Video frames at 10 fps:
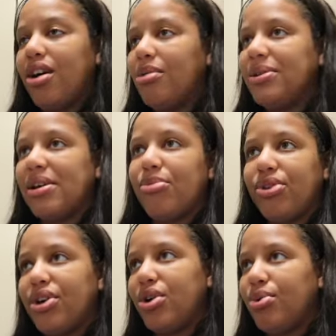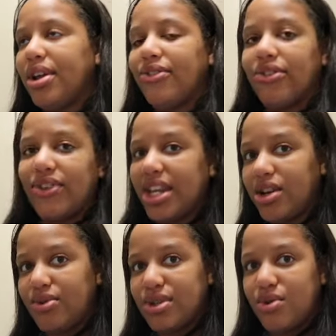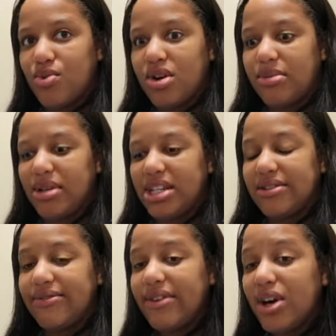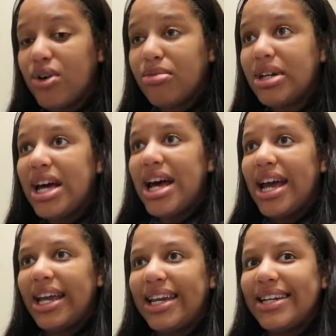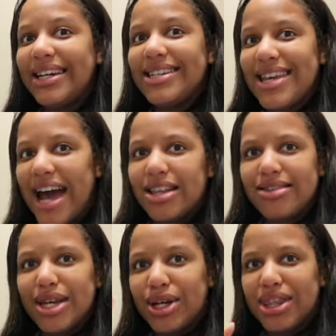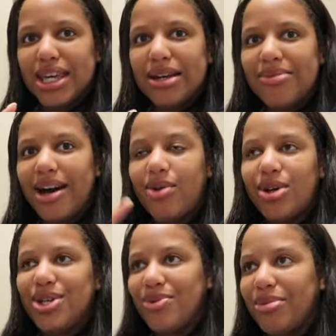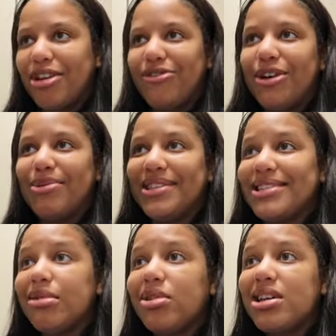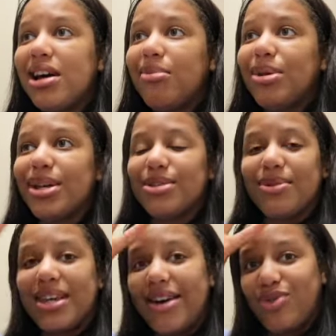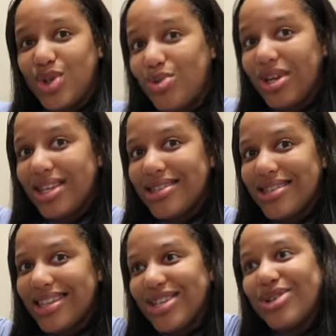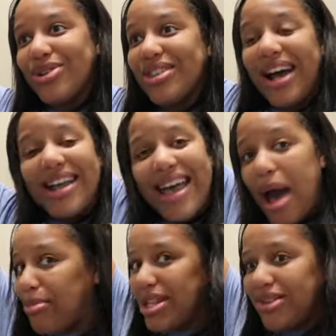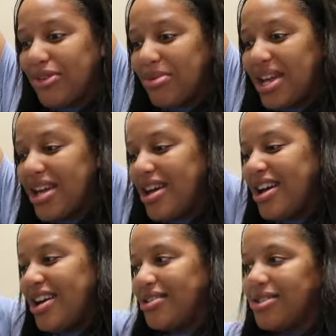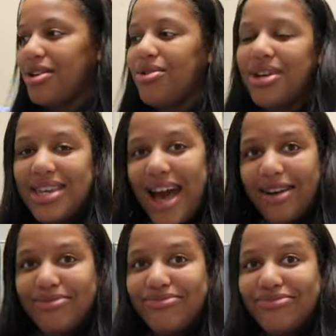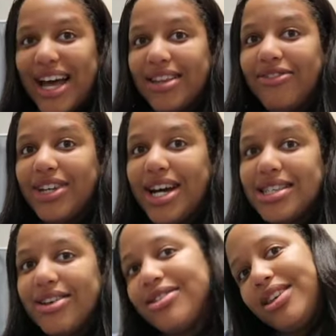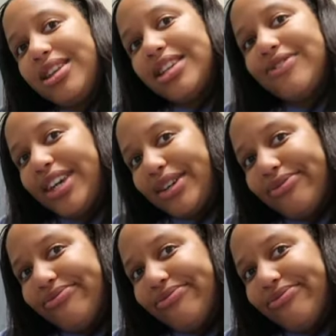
Comment down below whatever videos you want me to film. And yeah, think about what you want me to film in the summertime, because we have 2 weeks until that happens for me. So yeah, I love you guys. I'll see you in the next video.